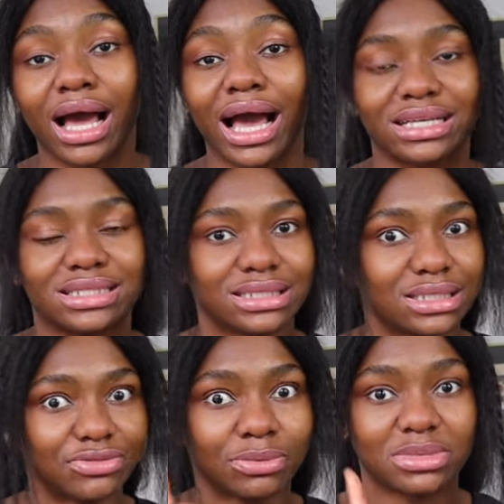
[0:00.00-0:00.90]
I did
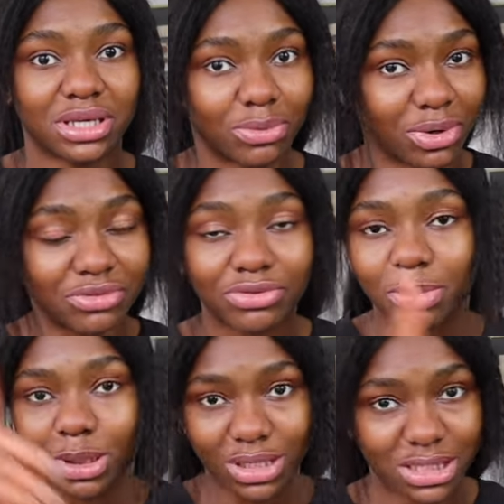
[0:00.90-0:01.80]
it from day one, from
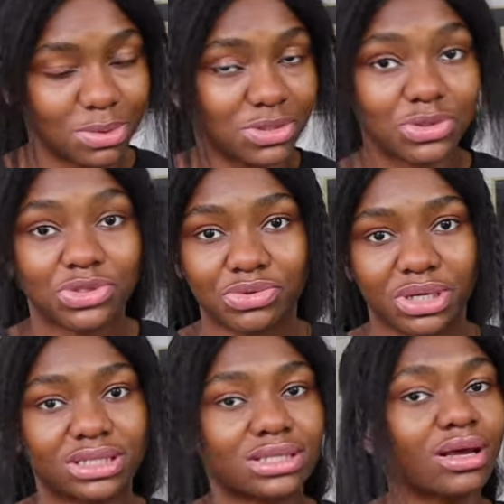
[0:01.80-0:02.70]
the hospital
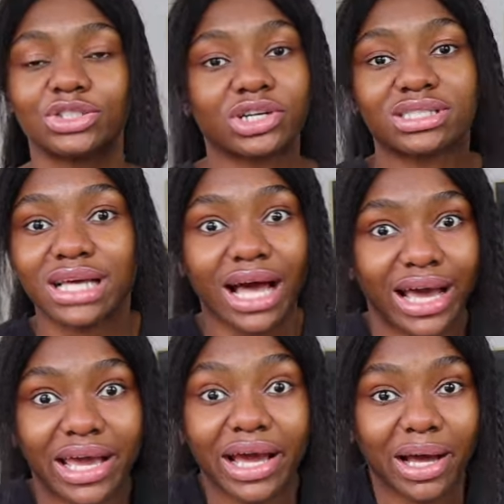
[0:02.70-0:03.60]
straight, just
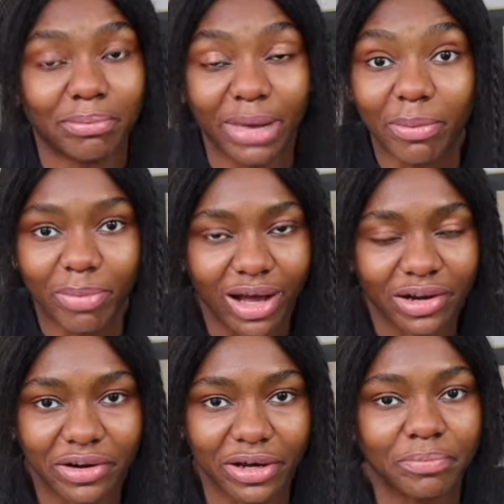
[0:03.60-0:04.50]
I and my
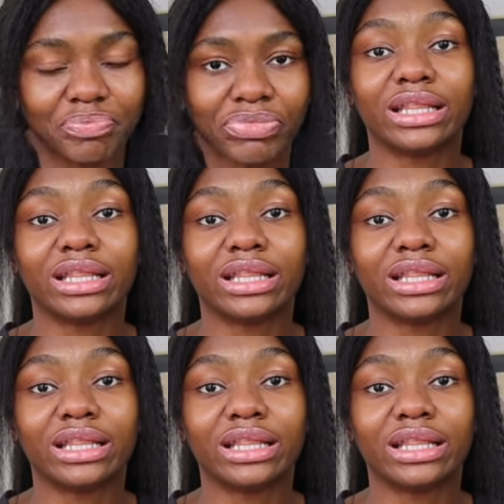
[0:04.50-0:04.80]
partner.